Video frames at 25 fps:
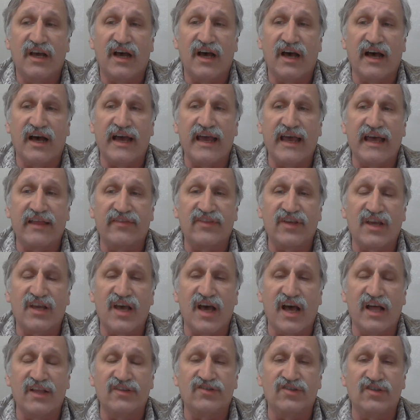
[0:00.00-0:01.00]
uh, at the
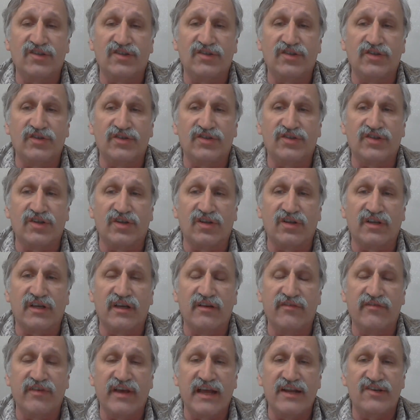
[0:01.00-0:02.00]
Constitutional
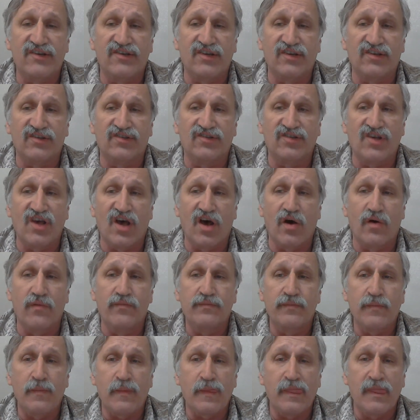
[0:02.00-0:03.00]
Convention. So